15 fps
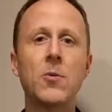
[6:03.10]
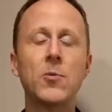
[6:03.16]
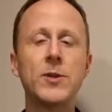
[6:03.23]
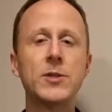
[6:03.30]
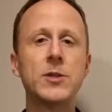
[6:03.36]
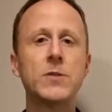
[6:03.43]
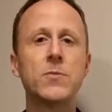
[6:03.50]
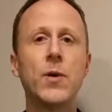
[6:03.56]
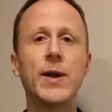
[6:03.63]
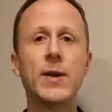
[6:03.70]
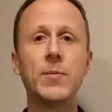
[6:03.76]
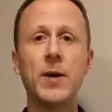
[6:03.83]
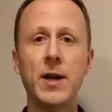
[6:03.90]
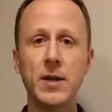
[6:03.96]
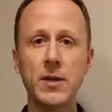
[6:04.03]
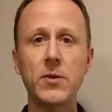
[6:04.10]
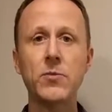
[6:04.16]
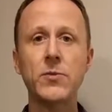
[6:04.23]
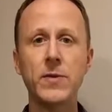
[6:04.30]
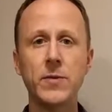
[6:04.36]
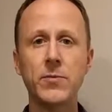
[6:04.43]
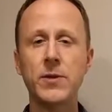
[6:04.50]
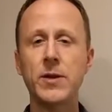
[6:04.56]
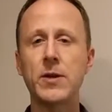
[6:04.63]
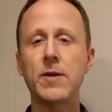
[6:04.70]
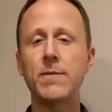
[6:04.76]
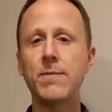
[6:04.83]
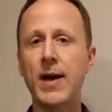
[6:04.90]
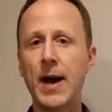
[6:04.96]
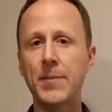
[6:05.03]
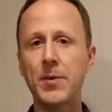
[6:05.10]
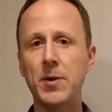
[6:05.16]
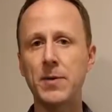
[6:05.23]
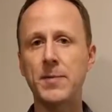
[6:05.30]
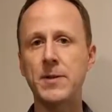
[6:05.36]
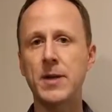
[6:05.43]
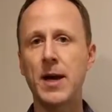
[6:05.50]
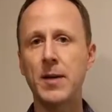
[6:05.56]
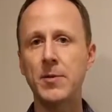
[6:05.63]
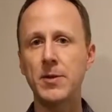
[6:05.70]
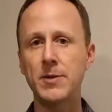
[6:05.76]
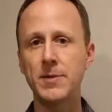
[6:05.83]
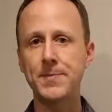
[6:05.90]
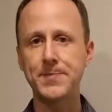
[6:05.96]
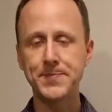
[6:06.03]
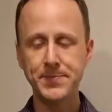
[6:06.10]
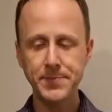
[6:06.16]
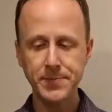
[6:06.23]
which is what your body uses when you're in fat-burning metabolism.